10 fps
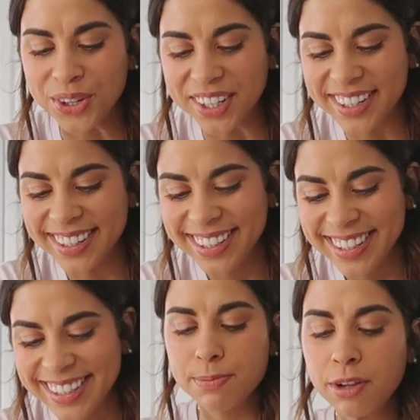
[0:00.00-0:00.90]
good.
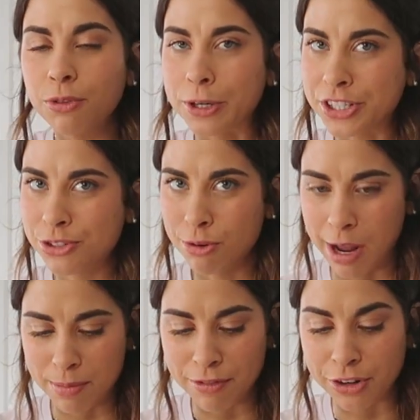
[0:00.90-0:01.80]
The smell of oranges
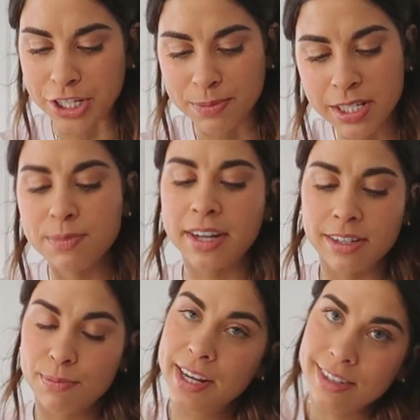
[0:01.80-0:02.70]
remind me of Christmas
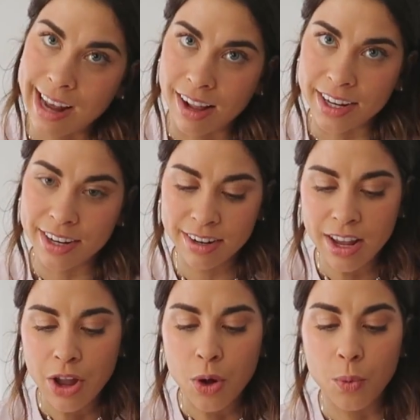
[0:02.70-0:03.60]
because being Italian,
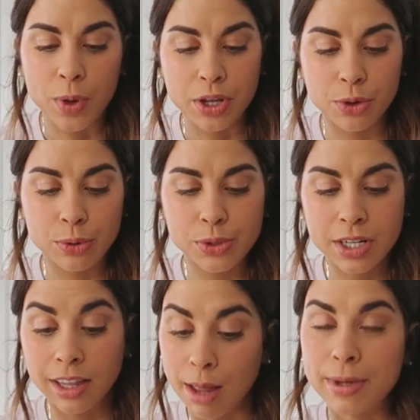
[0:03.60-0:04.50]
we use
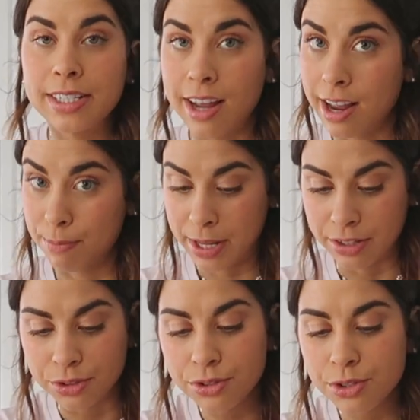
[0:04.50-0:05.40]
clementine
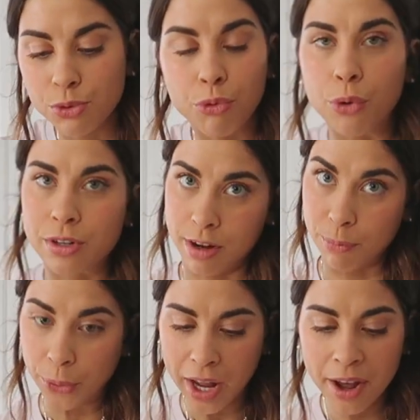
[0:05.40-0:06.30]
peels for
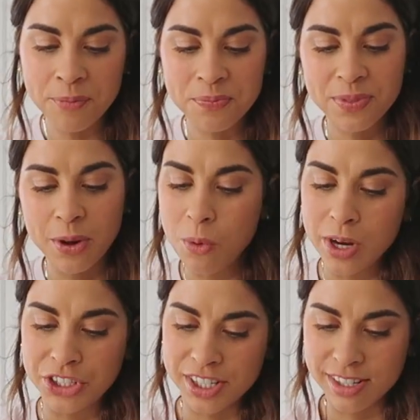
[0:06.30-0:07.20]
tombola,
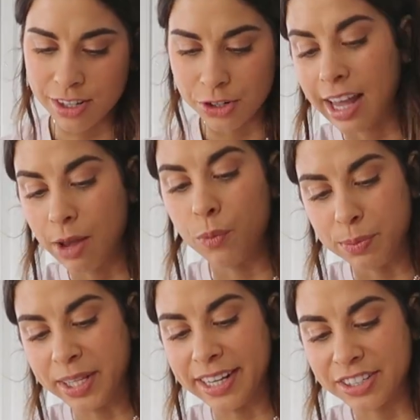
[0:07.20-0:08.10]
which is a game we
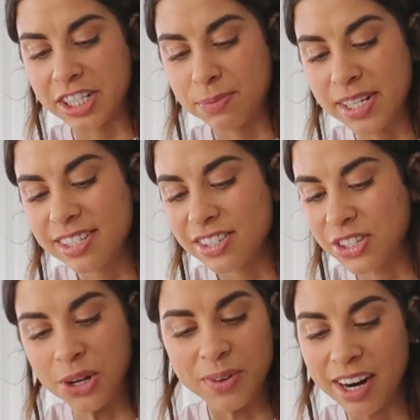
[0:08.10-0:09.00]
play at Christmas.
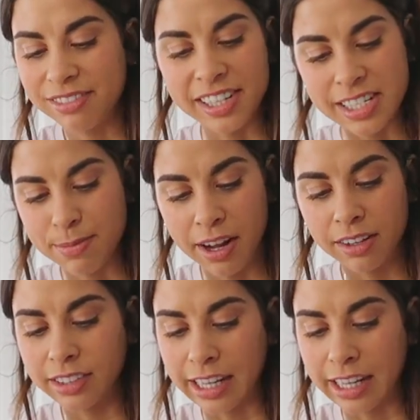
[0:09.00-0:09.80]
So whenever I smell